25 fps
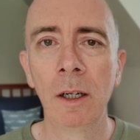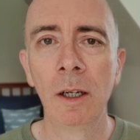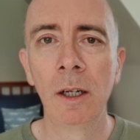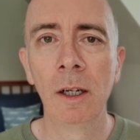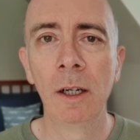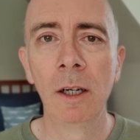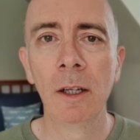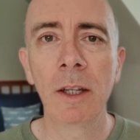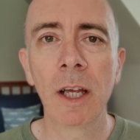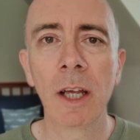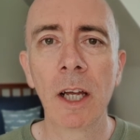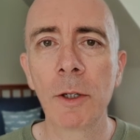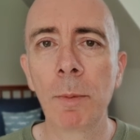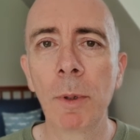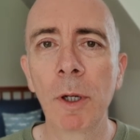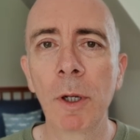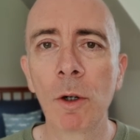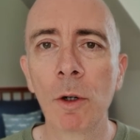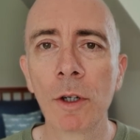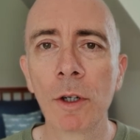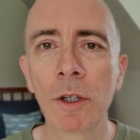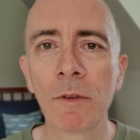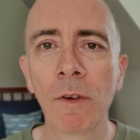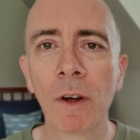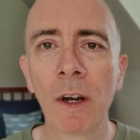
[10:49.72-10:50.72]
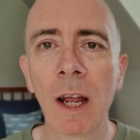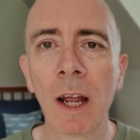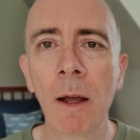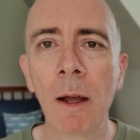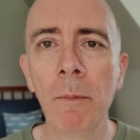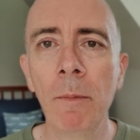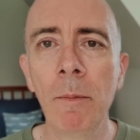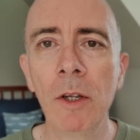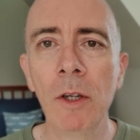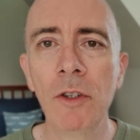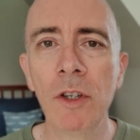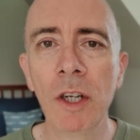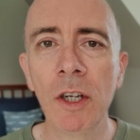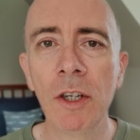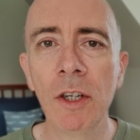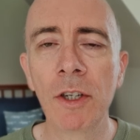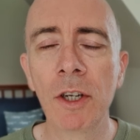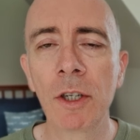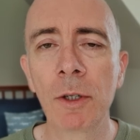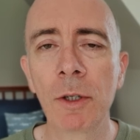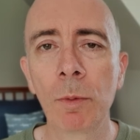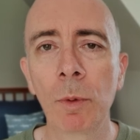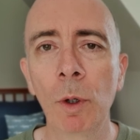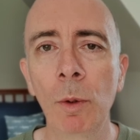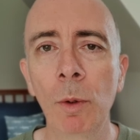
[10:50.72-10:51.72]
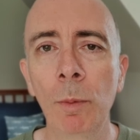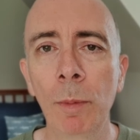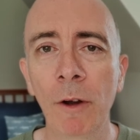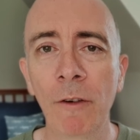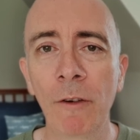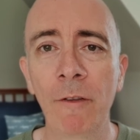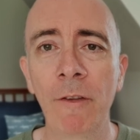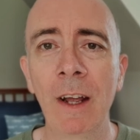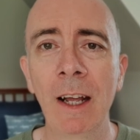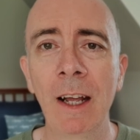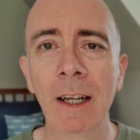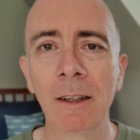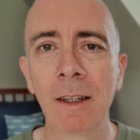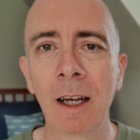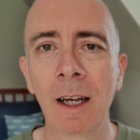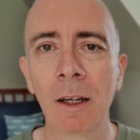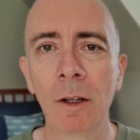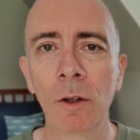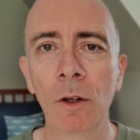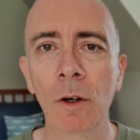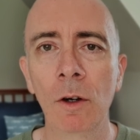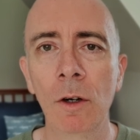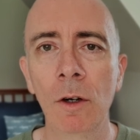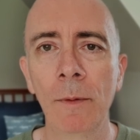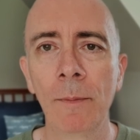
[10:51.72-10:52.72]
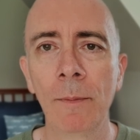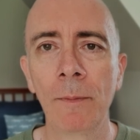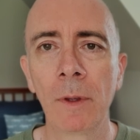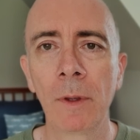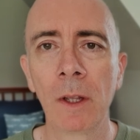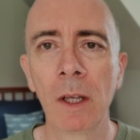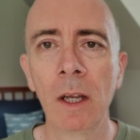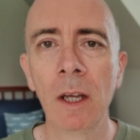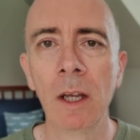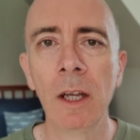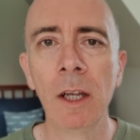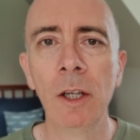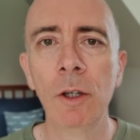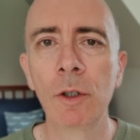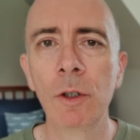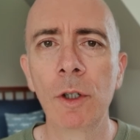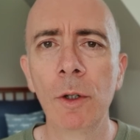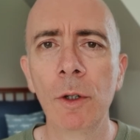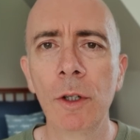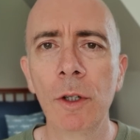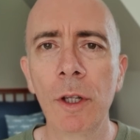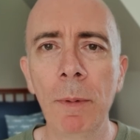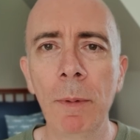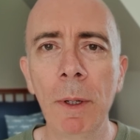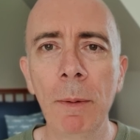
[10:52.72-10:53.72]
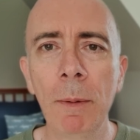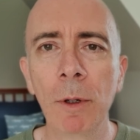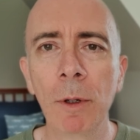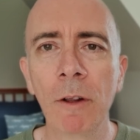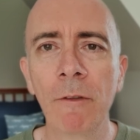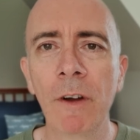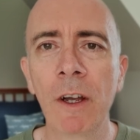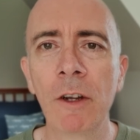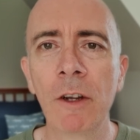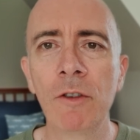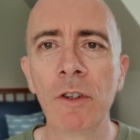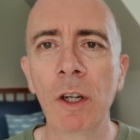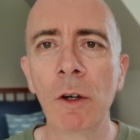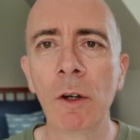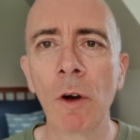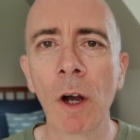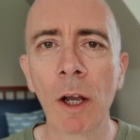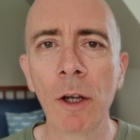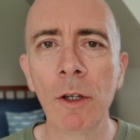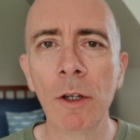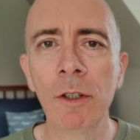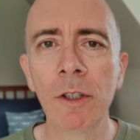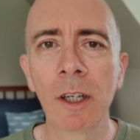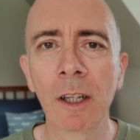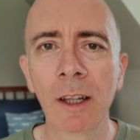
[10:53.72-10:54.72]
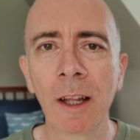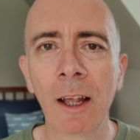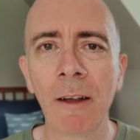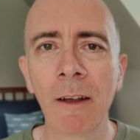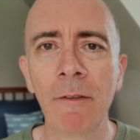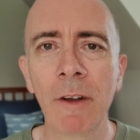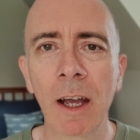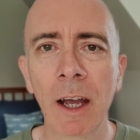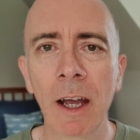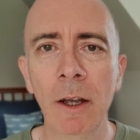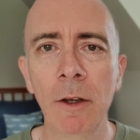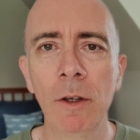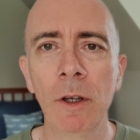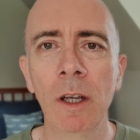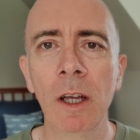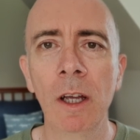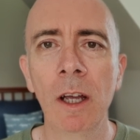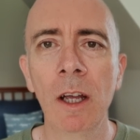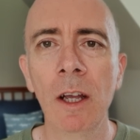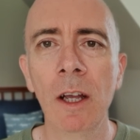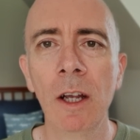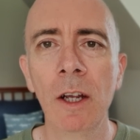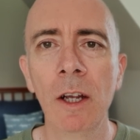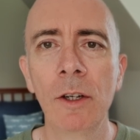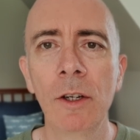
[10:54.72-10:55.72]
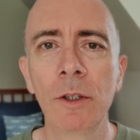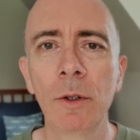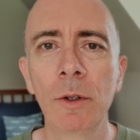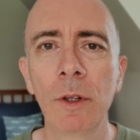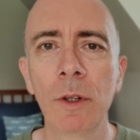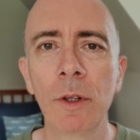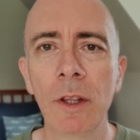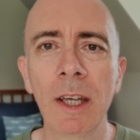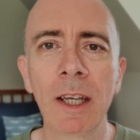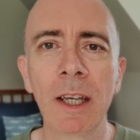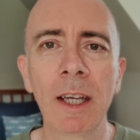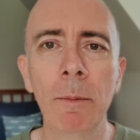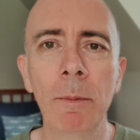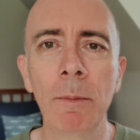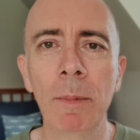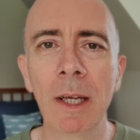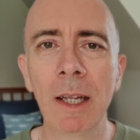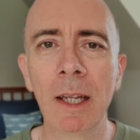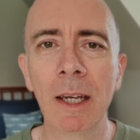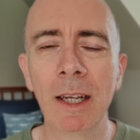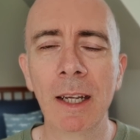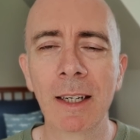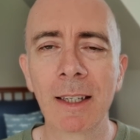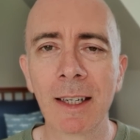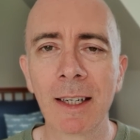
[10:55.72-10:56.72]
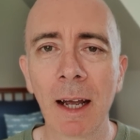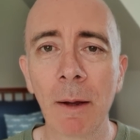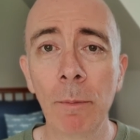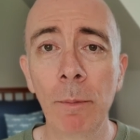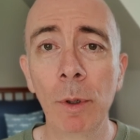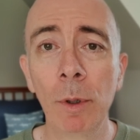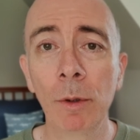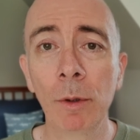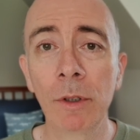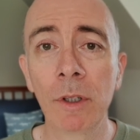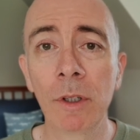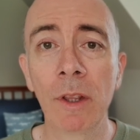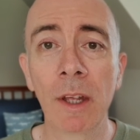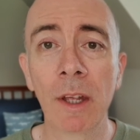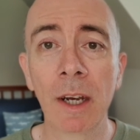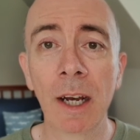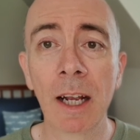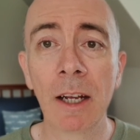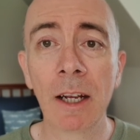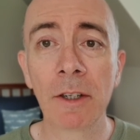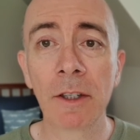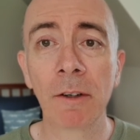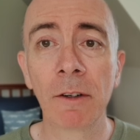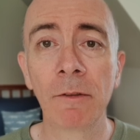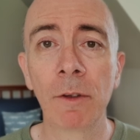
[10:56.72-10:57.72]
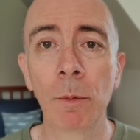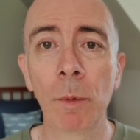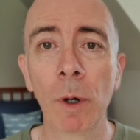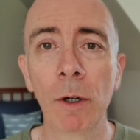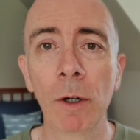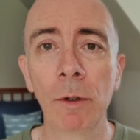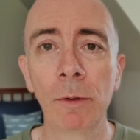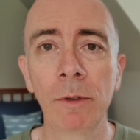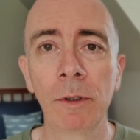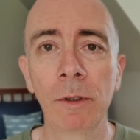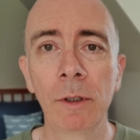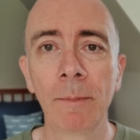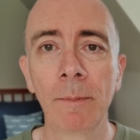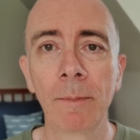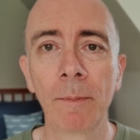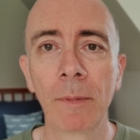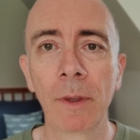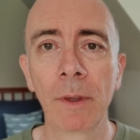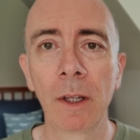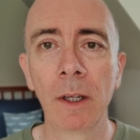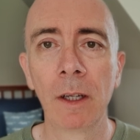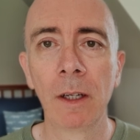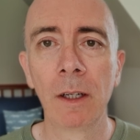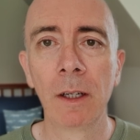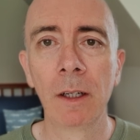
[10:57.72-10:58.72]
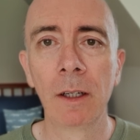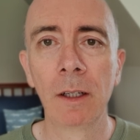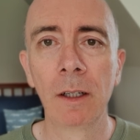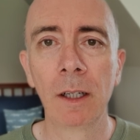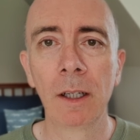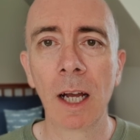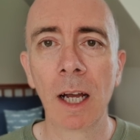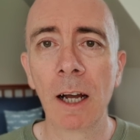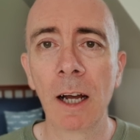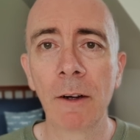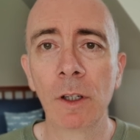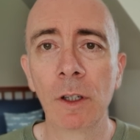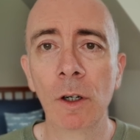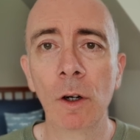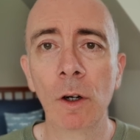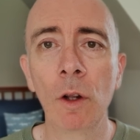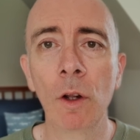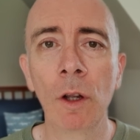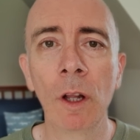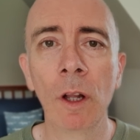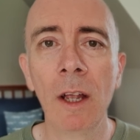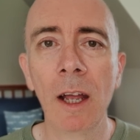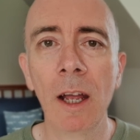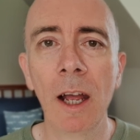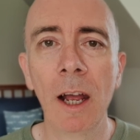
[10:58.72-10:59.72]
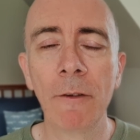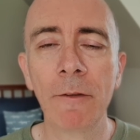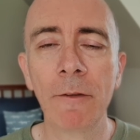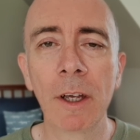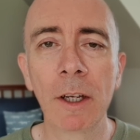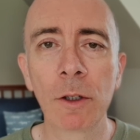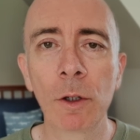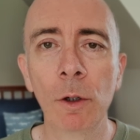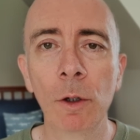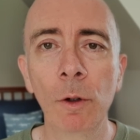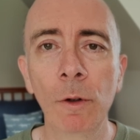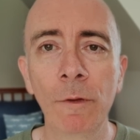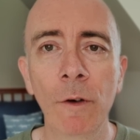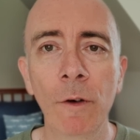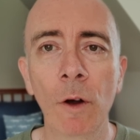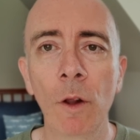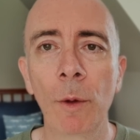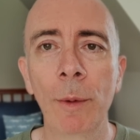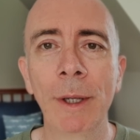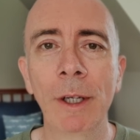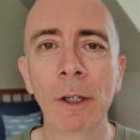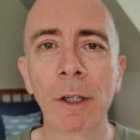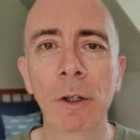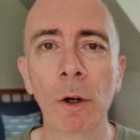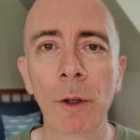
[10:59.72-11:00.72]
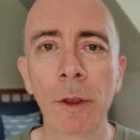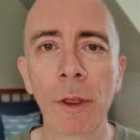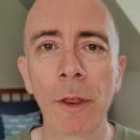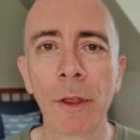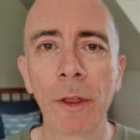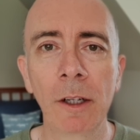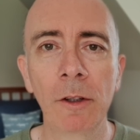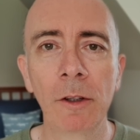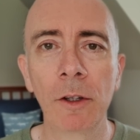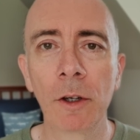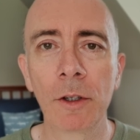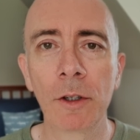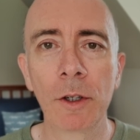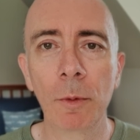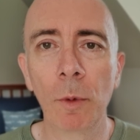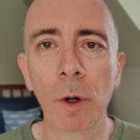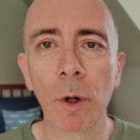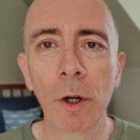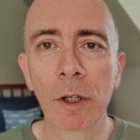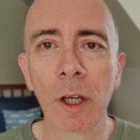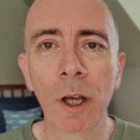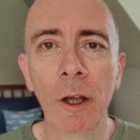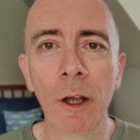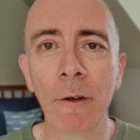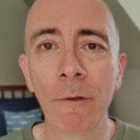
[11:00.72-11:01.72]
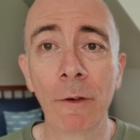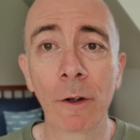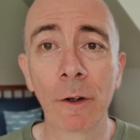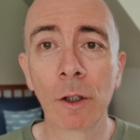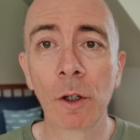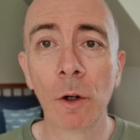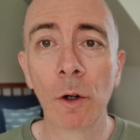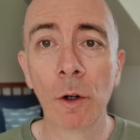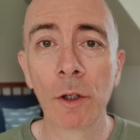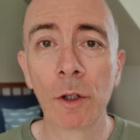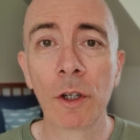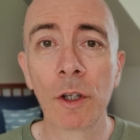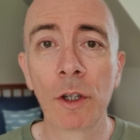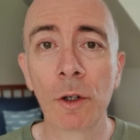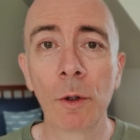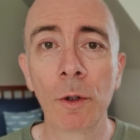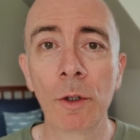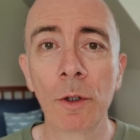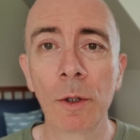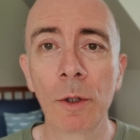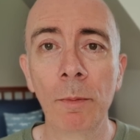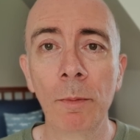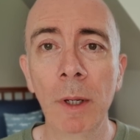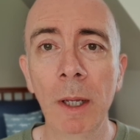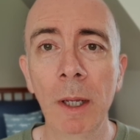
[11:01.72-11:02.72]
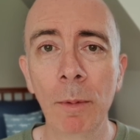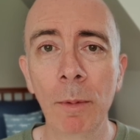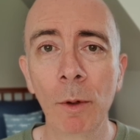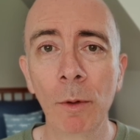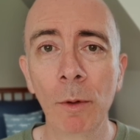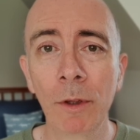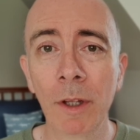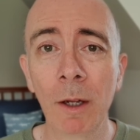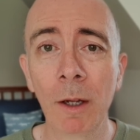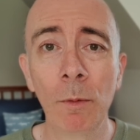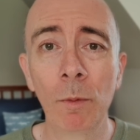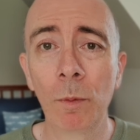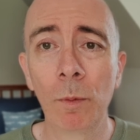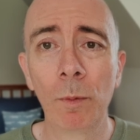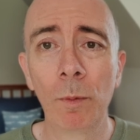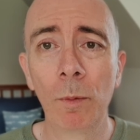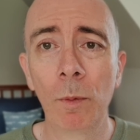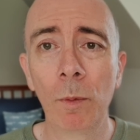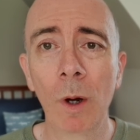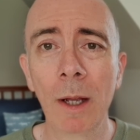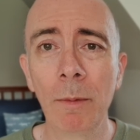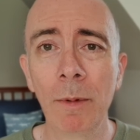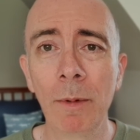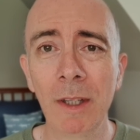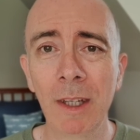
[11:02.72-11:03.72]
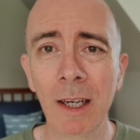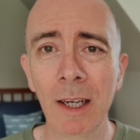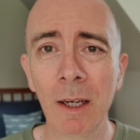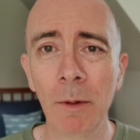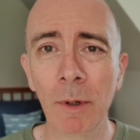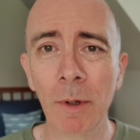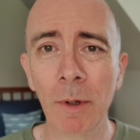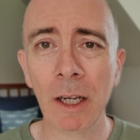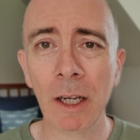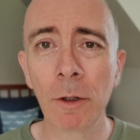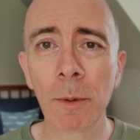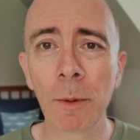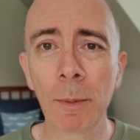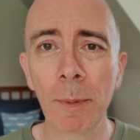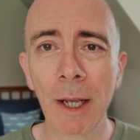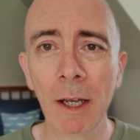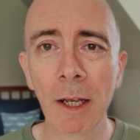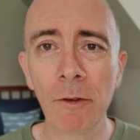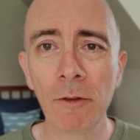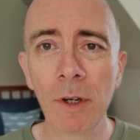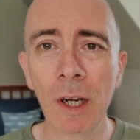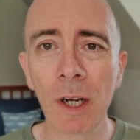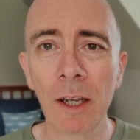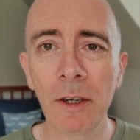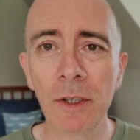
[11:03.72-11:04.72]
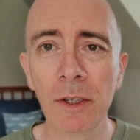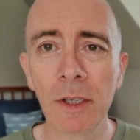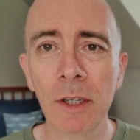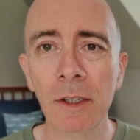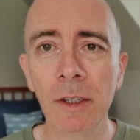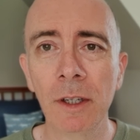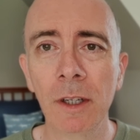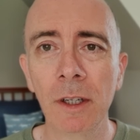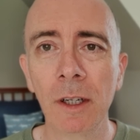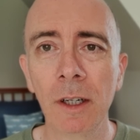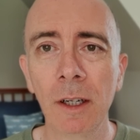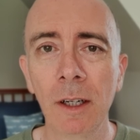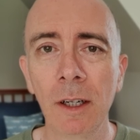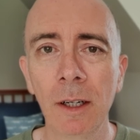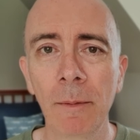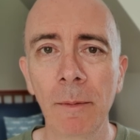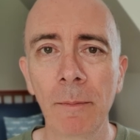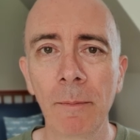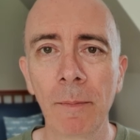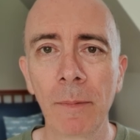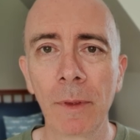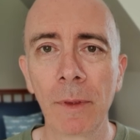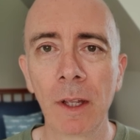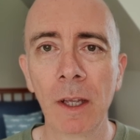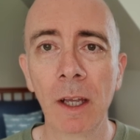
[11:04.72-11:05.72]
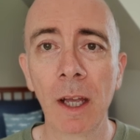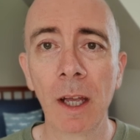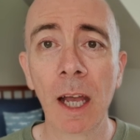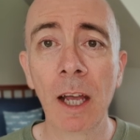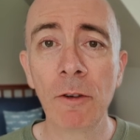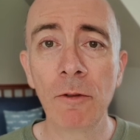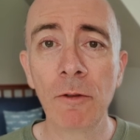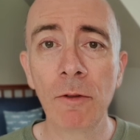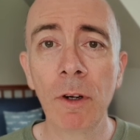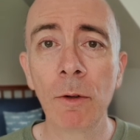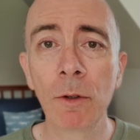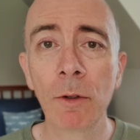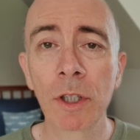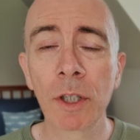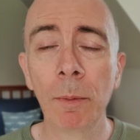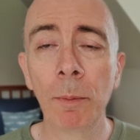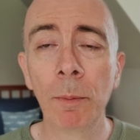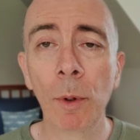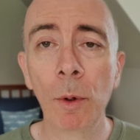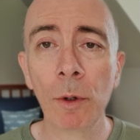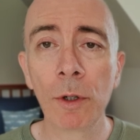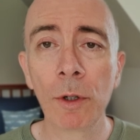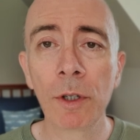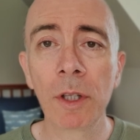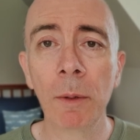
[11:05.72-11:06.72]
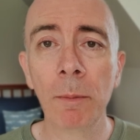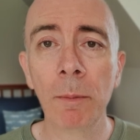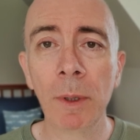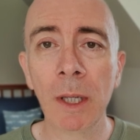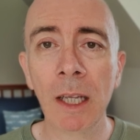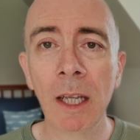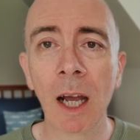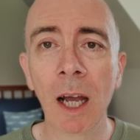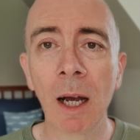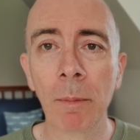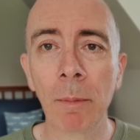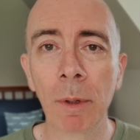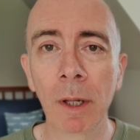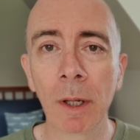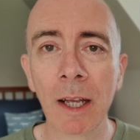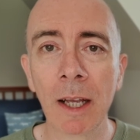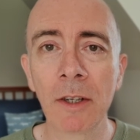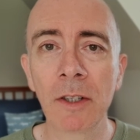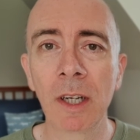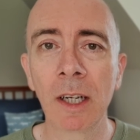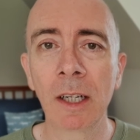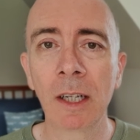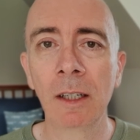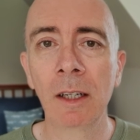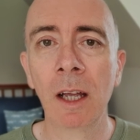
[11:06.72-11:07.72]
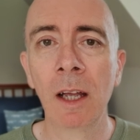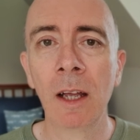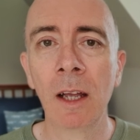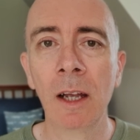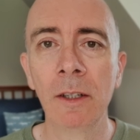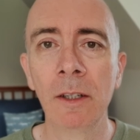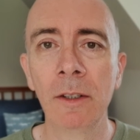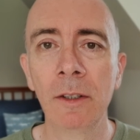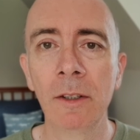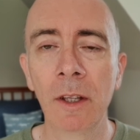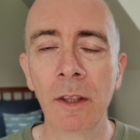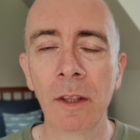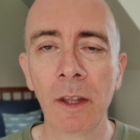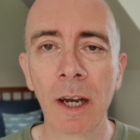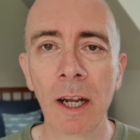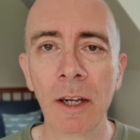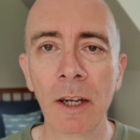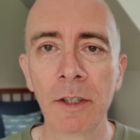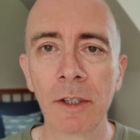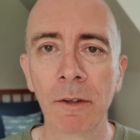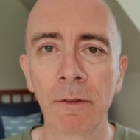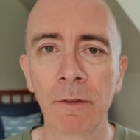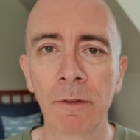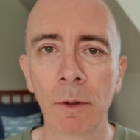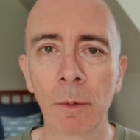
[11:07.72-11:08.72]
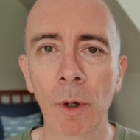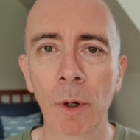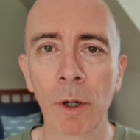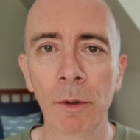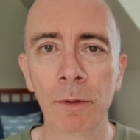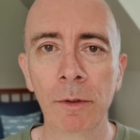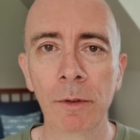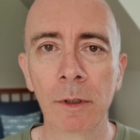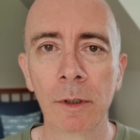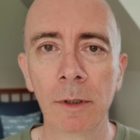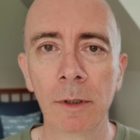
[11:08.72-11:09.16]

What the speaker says: That's because for him, Jesus will perfect that law. He'll show the people of Israel how to live it out so that they can be an example to the rest of the world. After all, if this whole following God thing doesn't work out for God's chosen people, then why would anyone be interested? Israel's supposed to be a blessing to the rest of the world.